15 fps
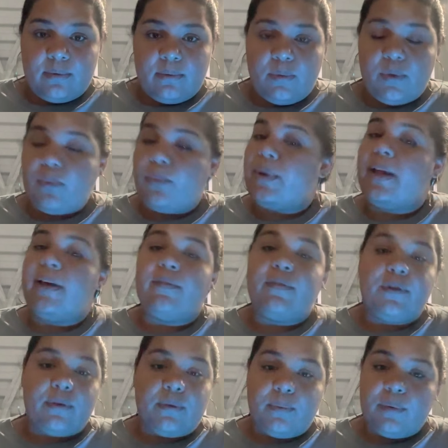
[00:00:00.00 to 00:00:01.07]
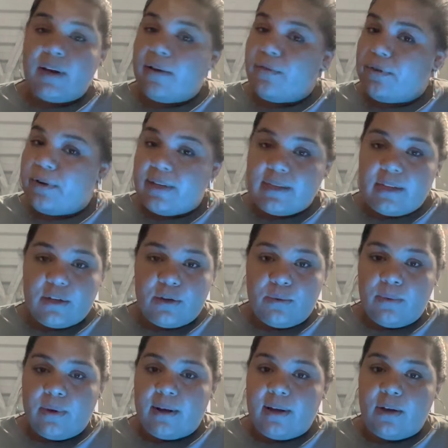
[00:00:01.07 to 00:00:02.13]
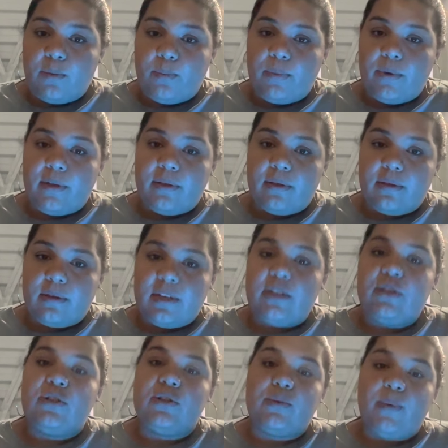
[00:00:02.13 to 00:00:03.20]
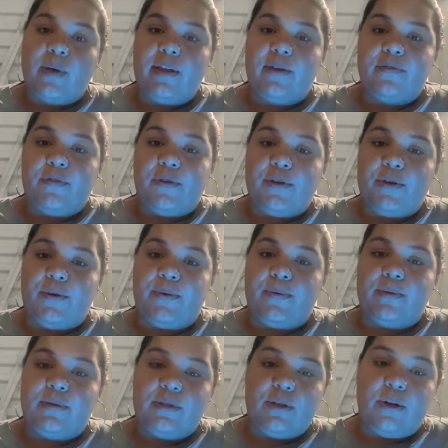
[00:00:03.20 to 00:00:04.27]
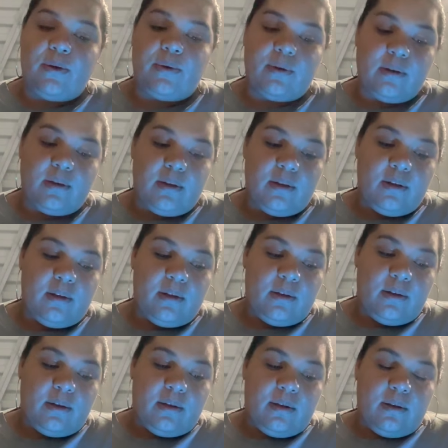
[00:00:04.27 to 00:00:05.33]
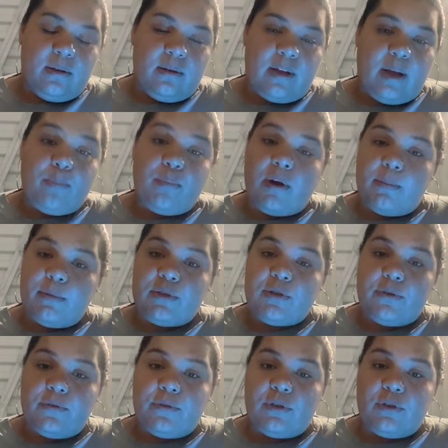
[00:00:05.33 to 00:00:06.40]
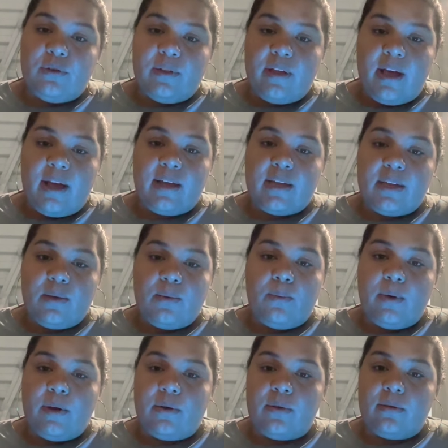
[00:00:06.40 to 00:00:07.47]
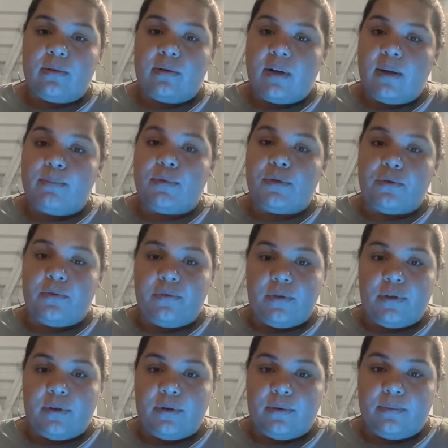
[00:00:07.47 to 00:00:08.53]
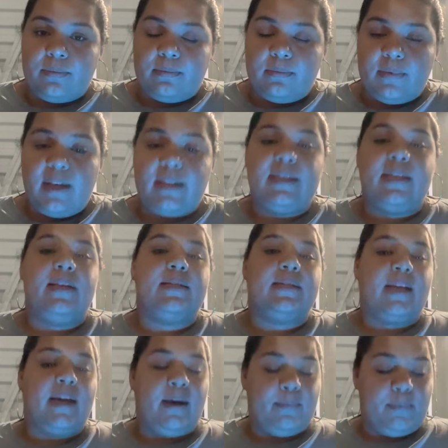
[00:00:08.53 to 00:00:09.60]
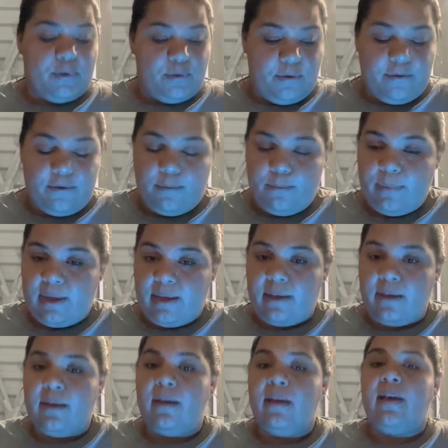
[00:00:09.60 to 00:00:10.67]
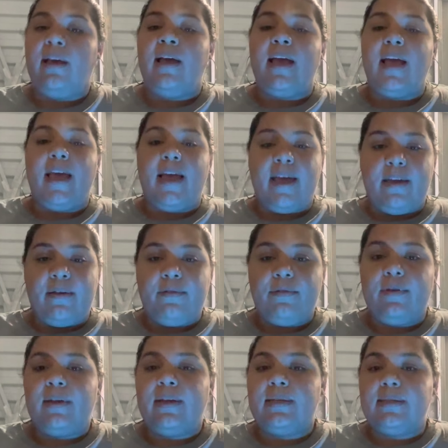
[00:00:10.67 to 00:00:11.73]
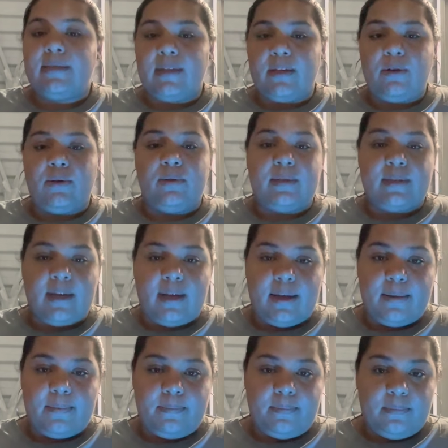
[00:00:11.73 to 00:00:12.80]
with whatever it is that you want help with. He's just waiting for you. So I promise you, if you do that, he will come through for you, as he has come through for me every single time.